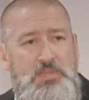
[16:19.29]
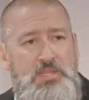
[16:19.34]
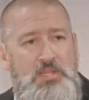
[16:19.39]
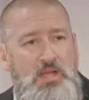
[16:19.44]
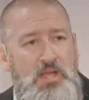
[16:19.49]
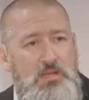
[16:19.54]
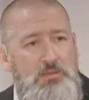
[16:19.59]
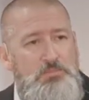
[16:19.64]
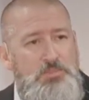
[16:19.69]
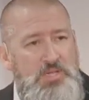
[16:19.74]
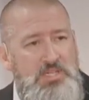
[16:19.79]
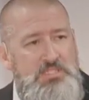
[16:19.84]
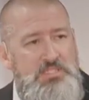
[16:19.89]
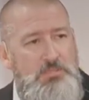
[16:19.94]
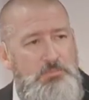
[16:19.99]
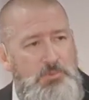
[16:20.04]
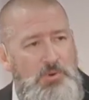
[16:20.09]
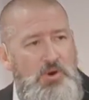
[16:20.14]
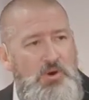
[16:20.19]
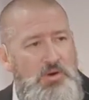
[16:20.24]
God plays
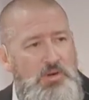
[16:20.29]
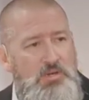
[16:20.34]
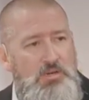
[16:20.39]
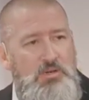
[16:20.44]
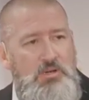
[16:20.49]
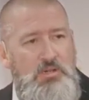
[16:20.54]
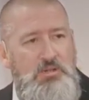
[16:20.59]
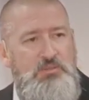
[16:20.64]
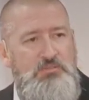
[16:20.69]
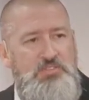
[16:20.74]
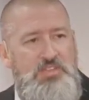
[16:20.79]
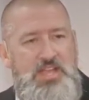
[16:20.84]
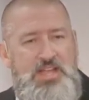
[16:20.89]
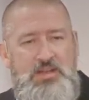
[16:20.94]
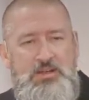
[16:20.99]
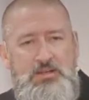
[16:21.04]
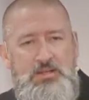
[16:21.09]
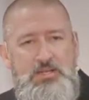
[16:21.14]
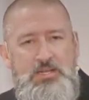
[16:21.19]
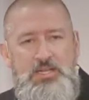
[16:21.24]
a part in all of
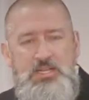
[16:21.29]
that.